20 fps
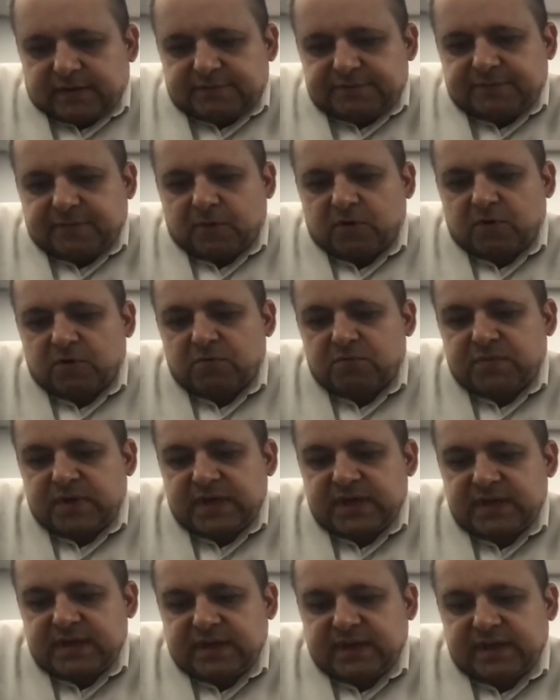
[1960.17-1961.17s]
a
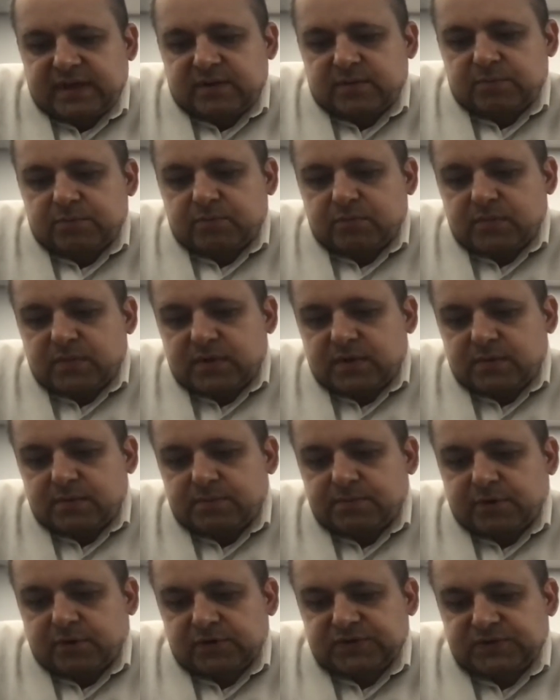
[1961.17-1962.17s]
firm and
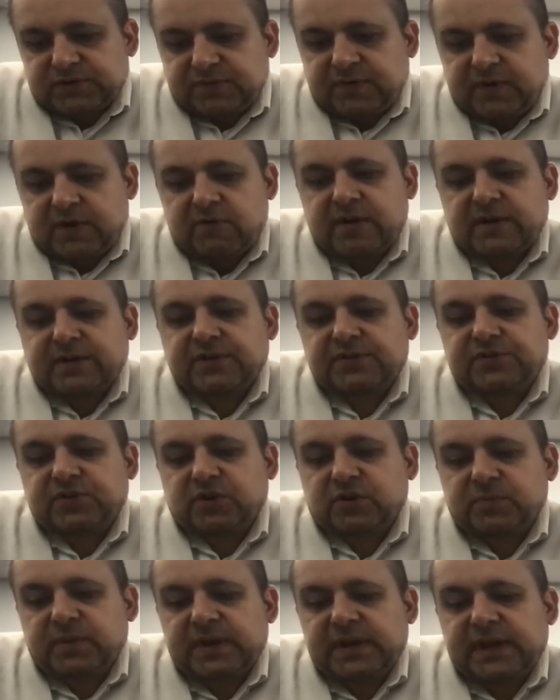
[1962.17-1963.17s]
persevering
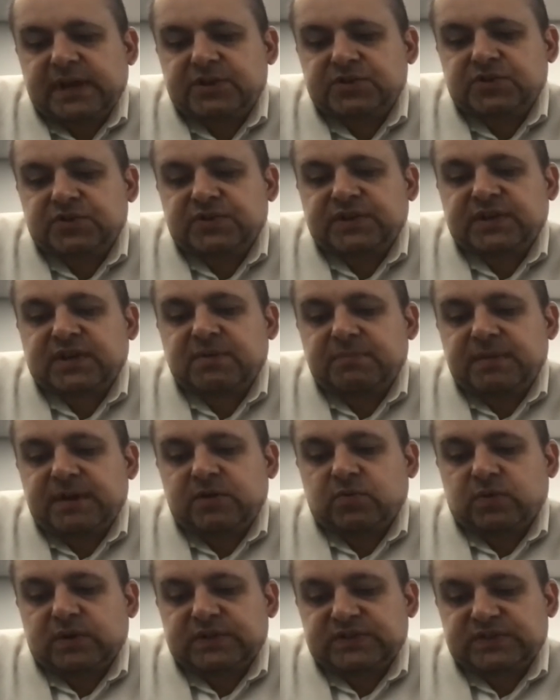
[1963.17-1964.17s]
determination to
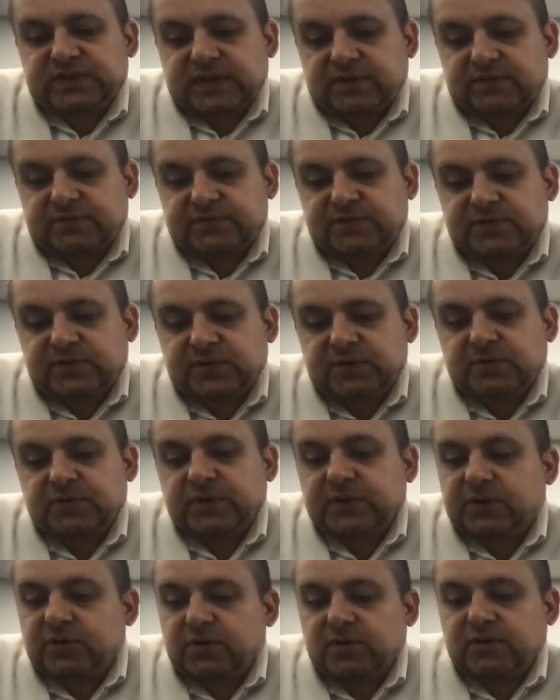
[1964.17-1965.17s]
commit oneself
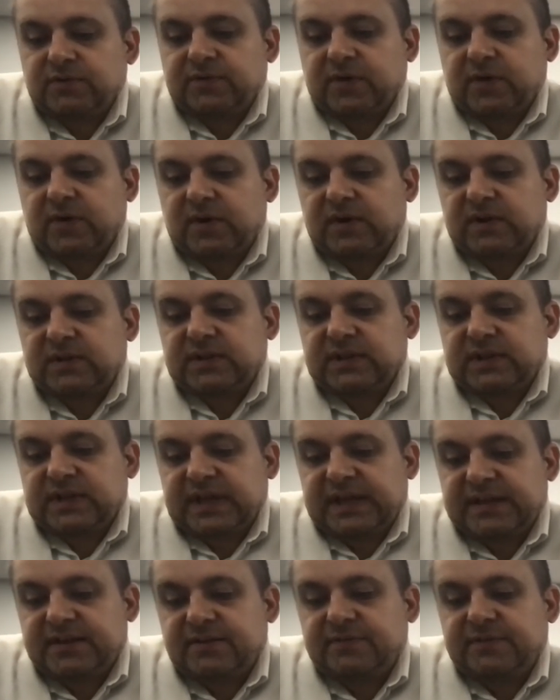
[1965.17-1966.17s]
to the good of
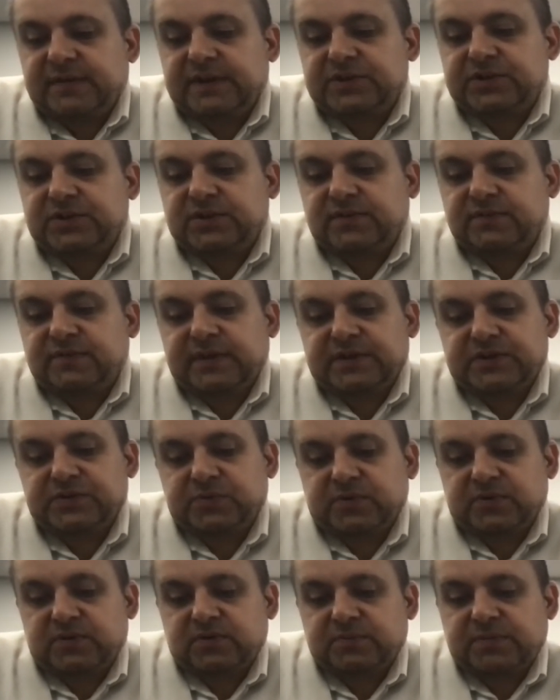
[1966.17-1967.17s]
all and of each
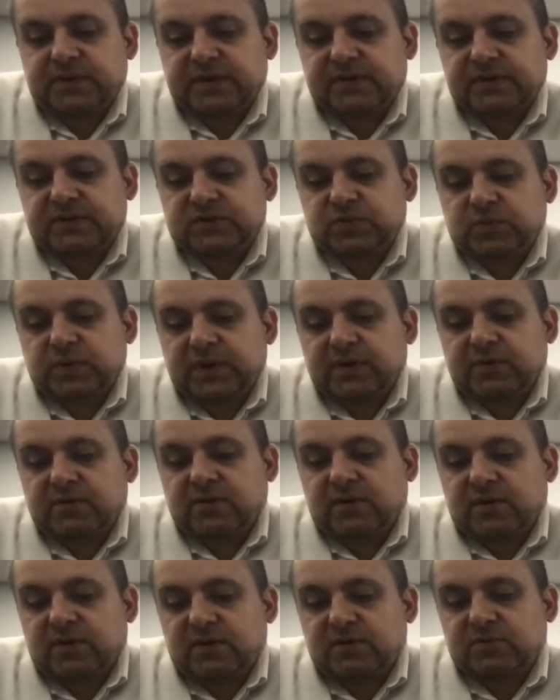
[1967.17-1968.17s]
individual, because we
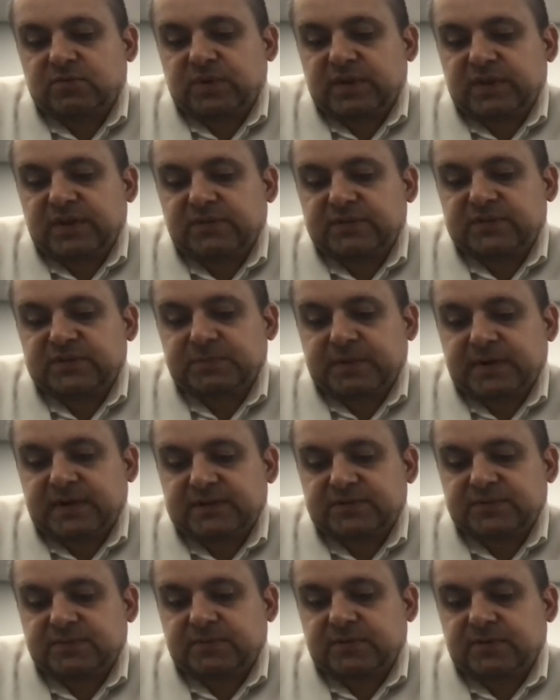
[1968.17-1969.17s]
are all really
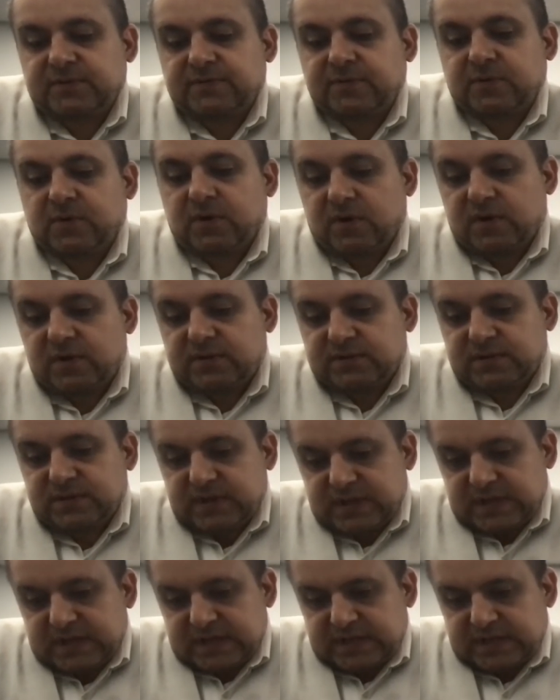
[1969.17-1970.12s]
responsible for all.